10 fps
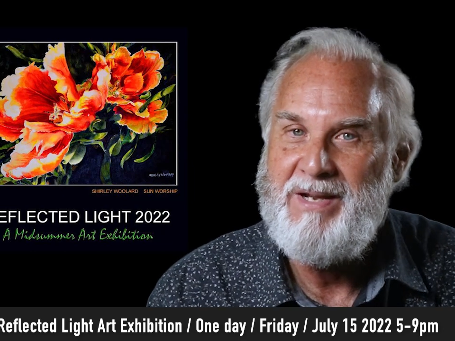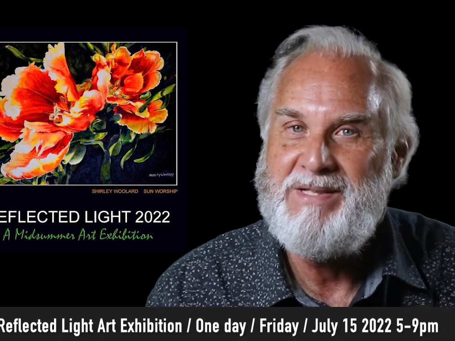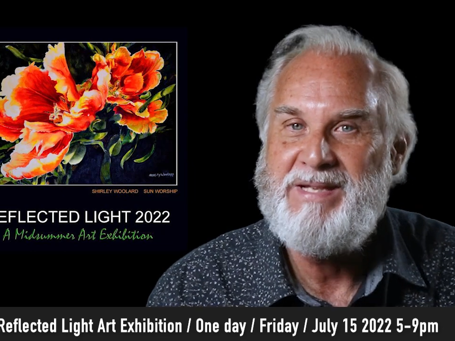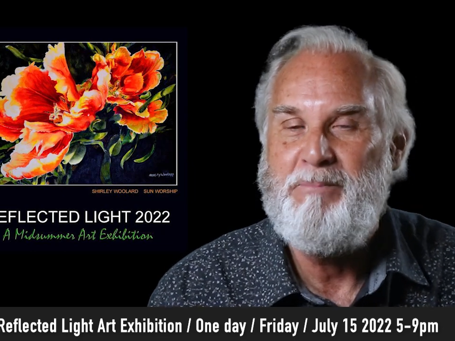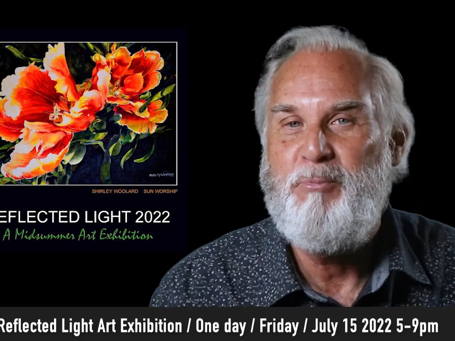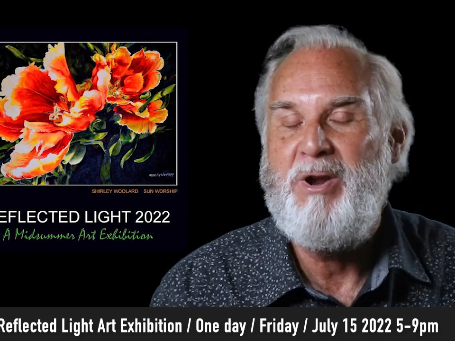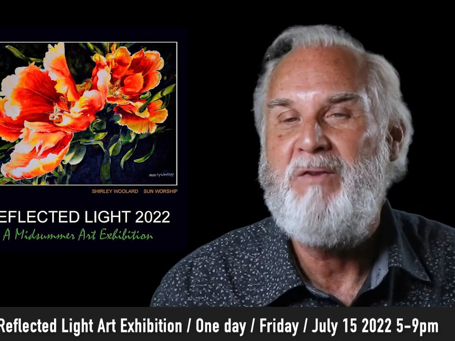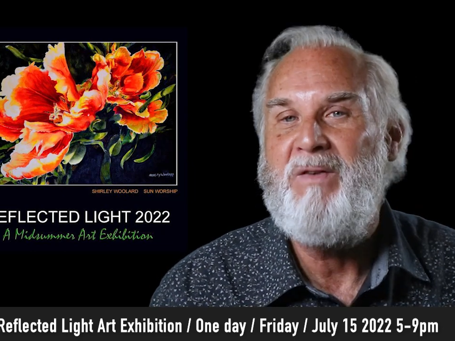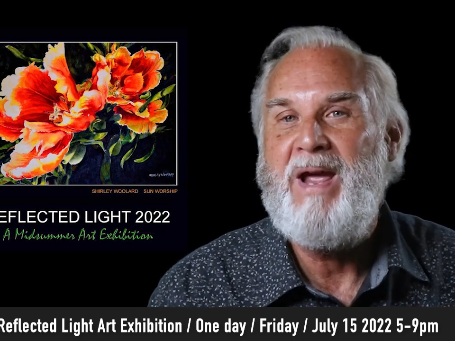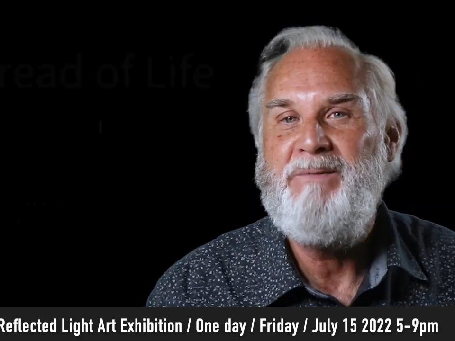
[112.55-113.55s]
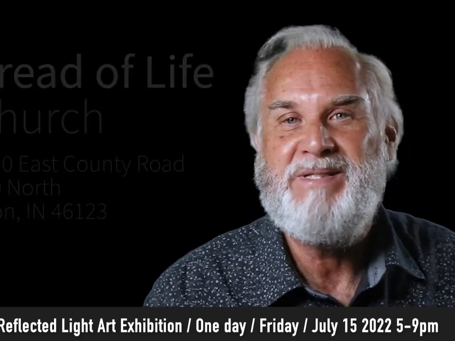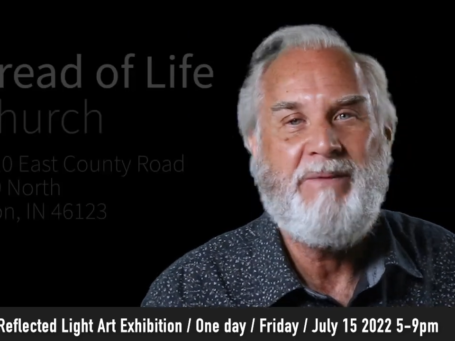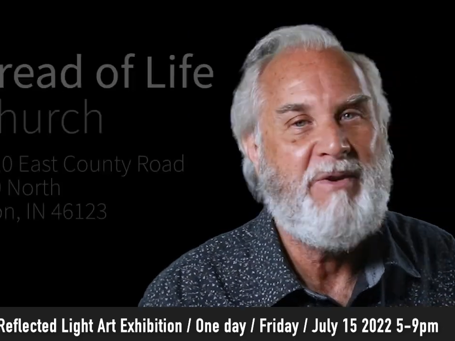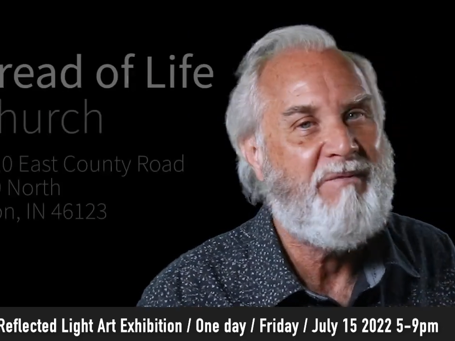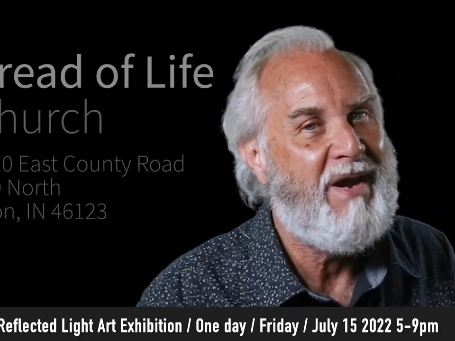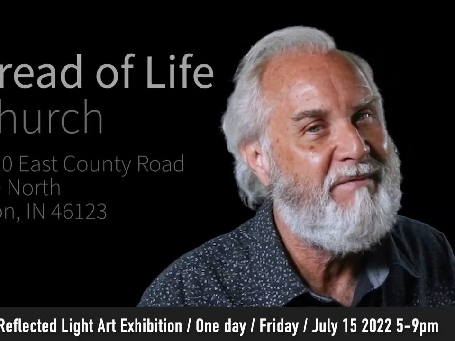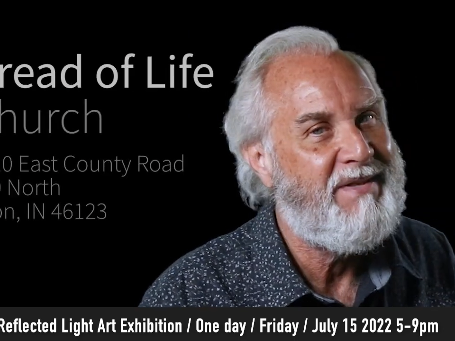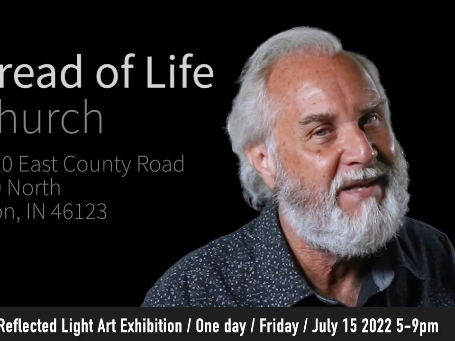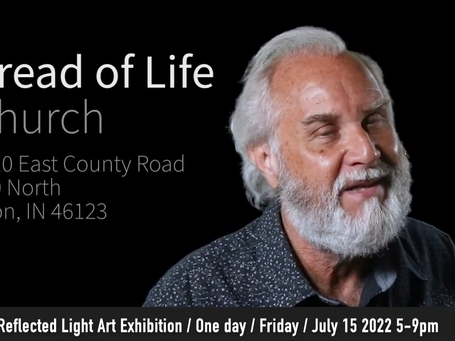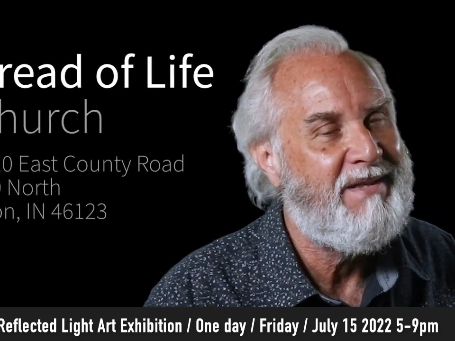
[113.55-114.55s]
It's at Bread of Life
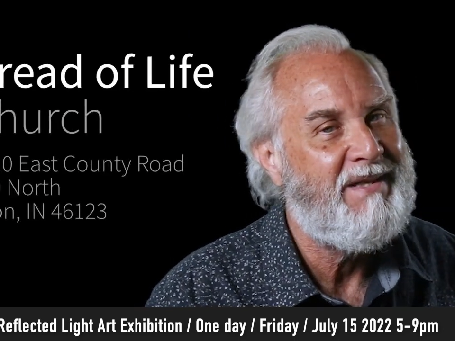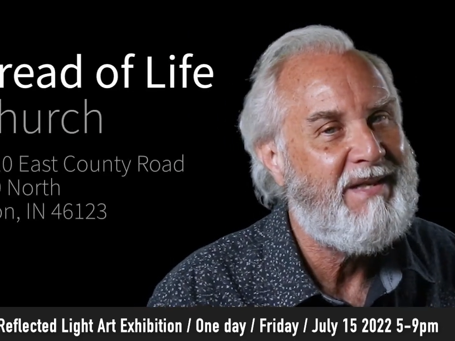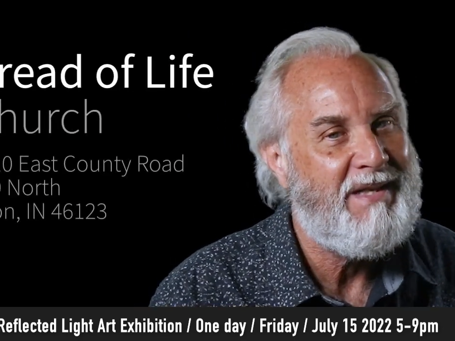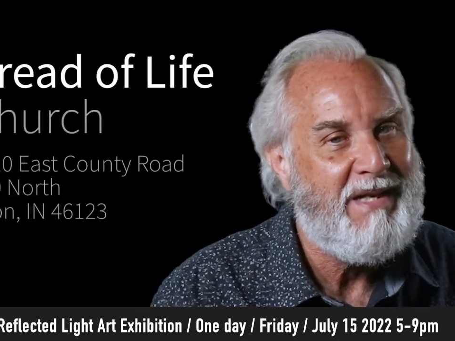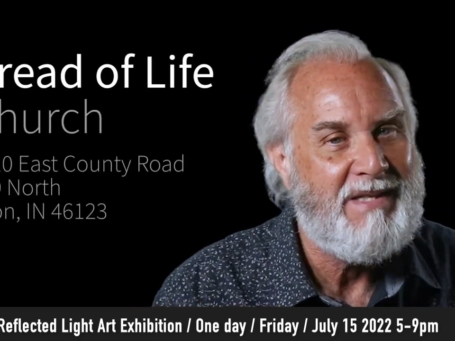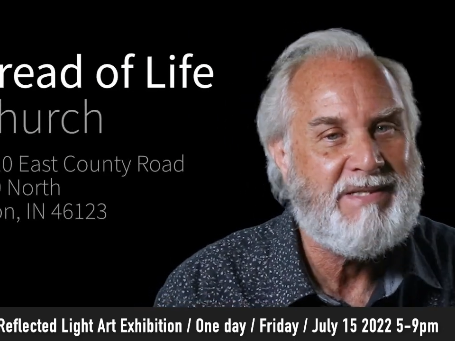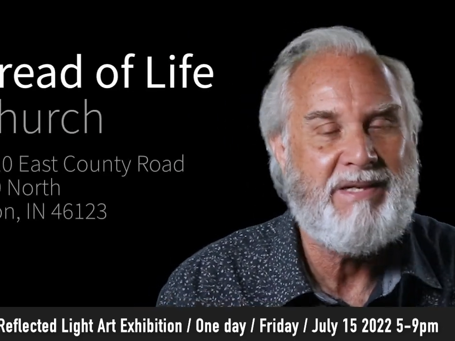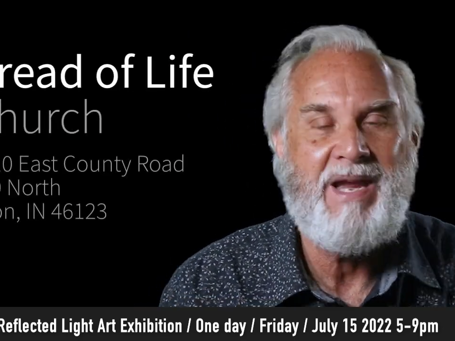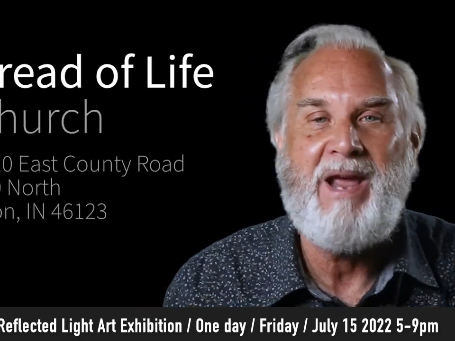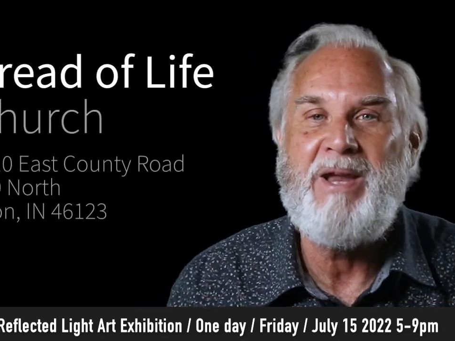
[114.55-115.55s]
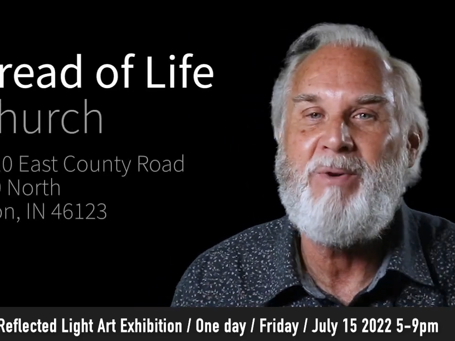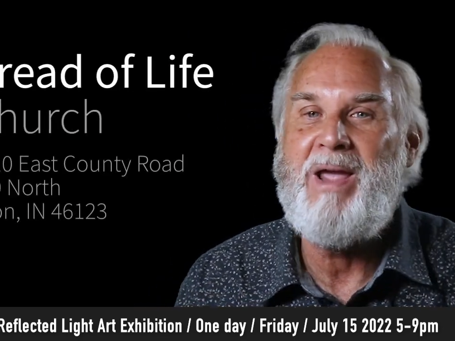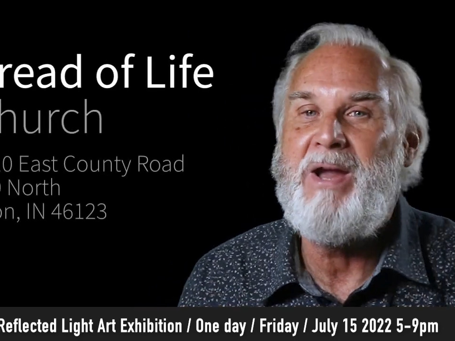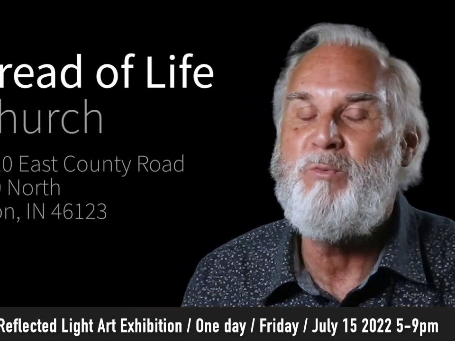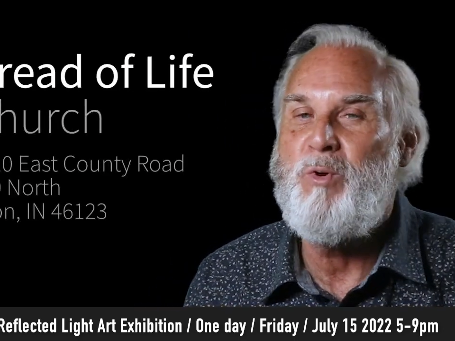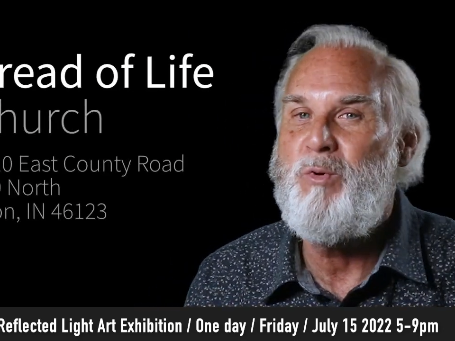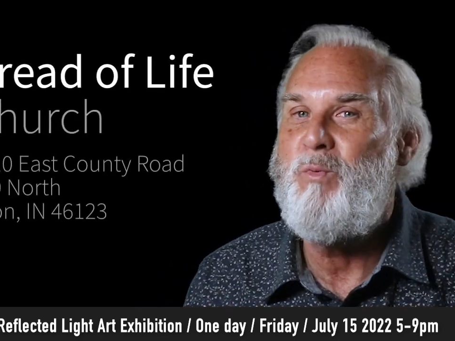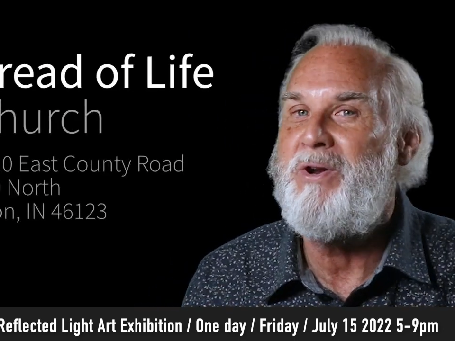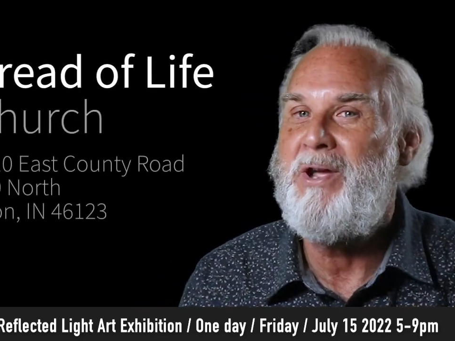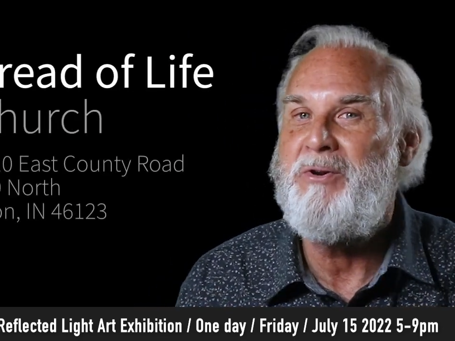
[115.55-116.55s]
7510 East, County Line Road
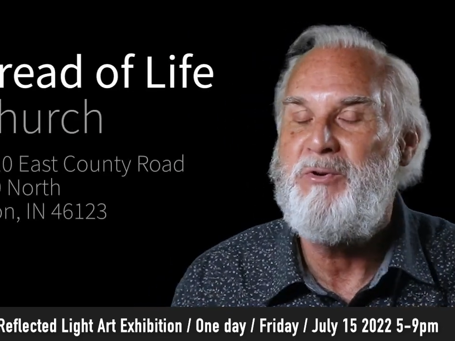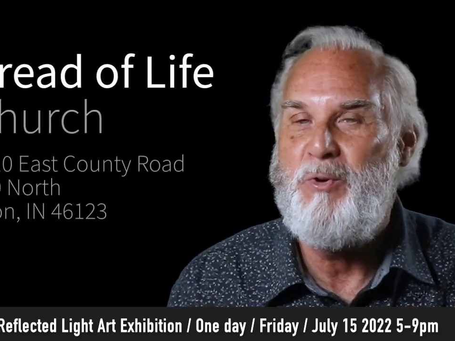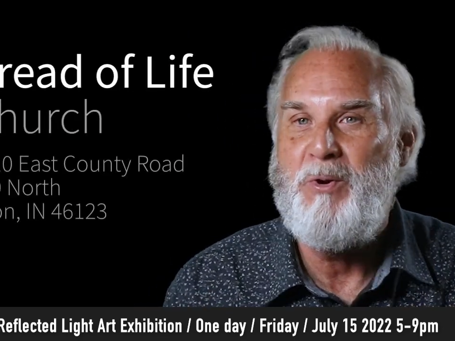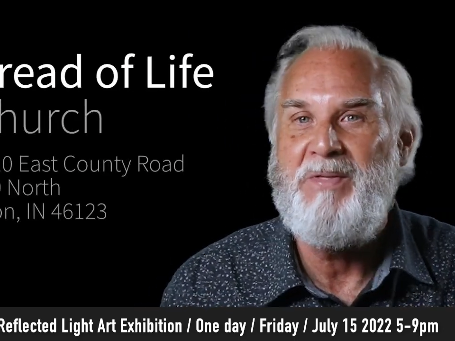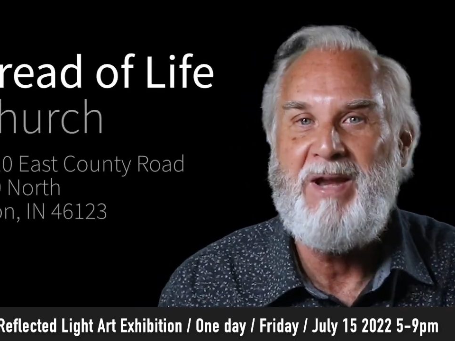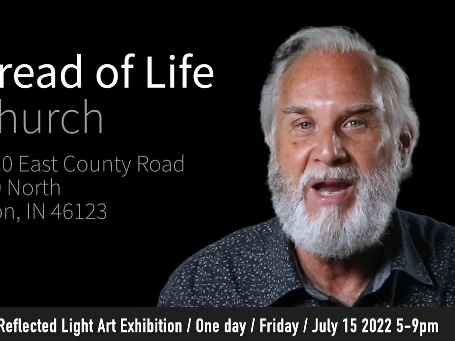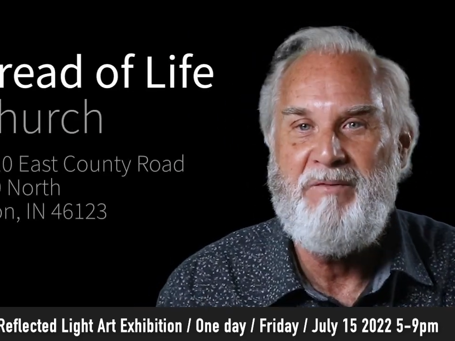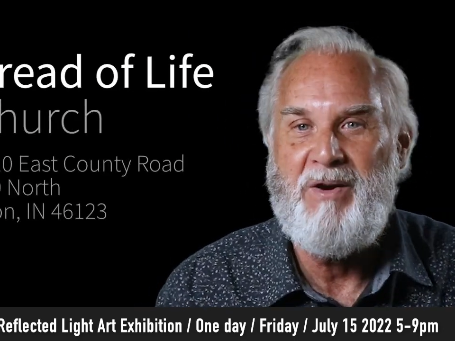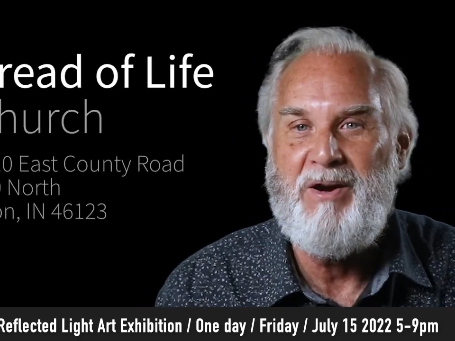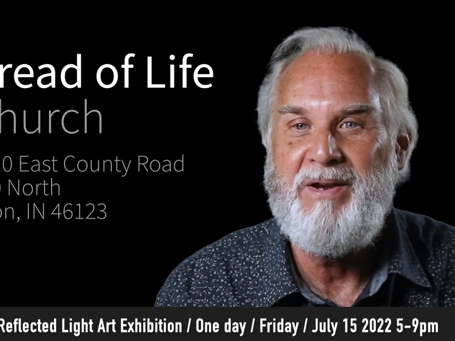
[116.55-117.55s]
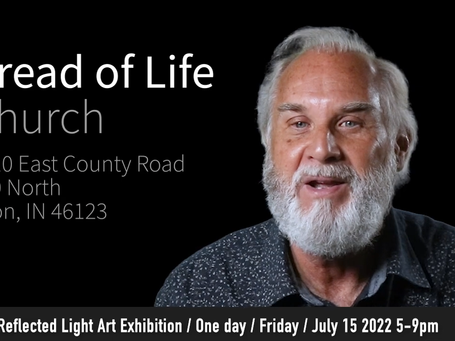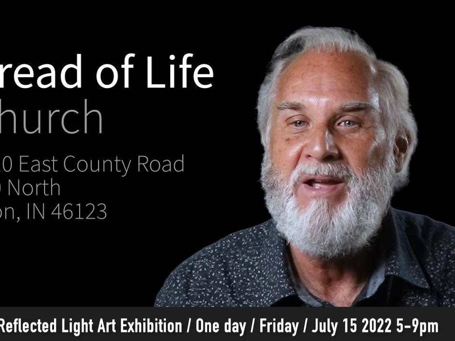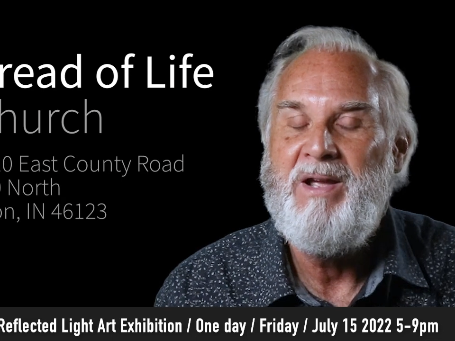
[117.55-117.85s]
100 North in Avon.